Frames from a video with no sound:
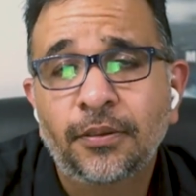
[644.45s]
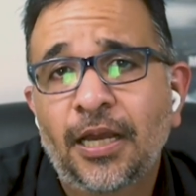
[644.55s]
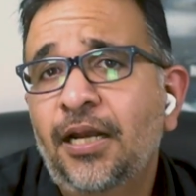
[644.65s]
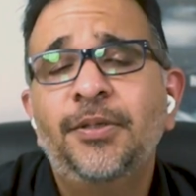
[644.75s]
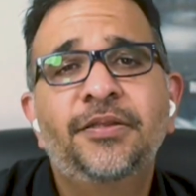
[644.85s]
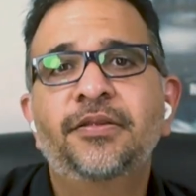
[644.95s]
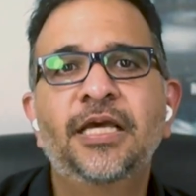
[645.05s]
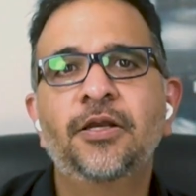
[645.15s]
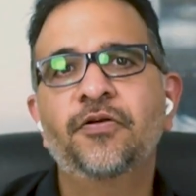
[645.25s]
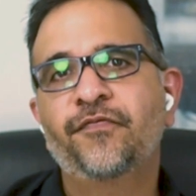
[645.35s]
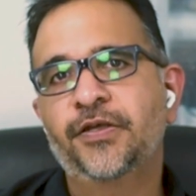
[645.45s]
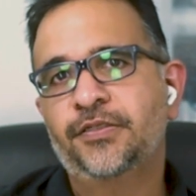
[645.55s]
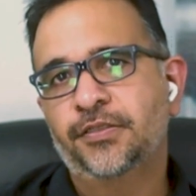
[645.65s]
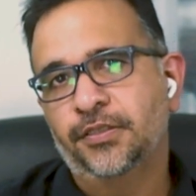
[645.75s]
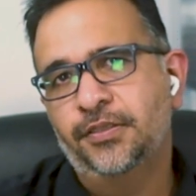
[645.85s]
And I mean, think of
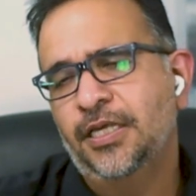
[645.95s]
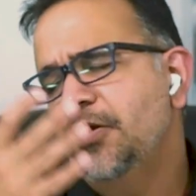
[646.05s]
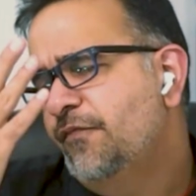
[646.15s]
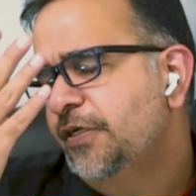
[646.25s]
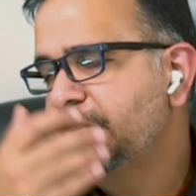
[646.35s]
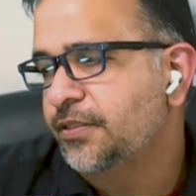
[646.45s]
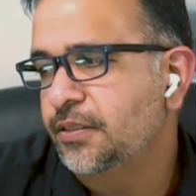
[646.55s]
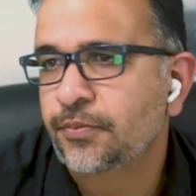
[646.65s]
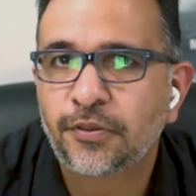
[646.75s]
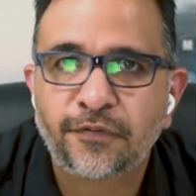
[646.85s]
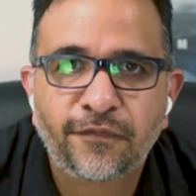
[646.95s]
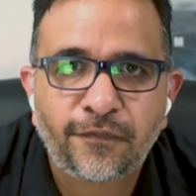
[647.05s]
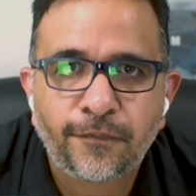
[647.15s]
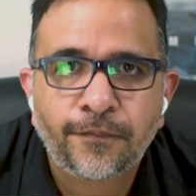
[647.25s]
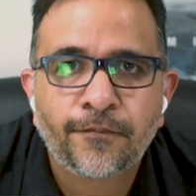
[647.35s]
it in terms of
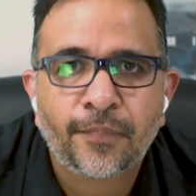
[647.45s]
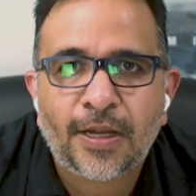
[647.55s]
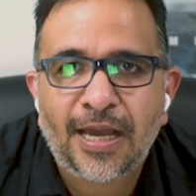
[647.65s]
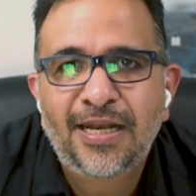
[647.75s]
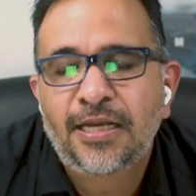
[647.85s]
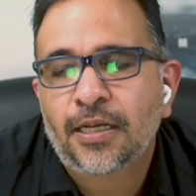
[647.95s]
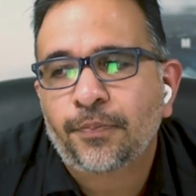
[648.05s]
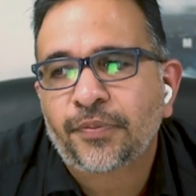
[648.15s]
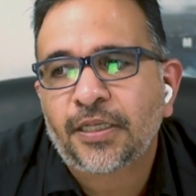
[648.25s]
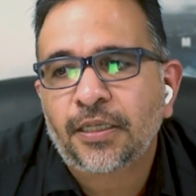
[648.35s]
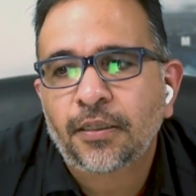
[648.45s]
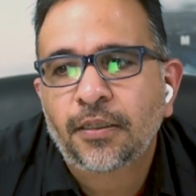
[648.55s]
any company.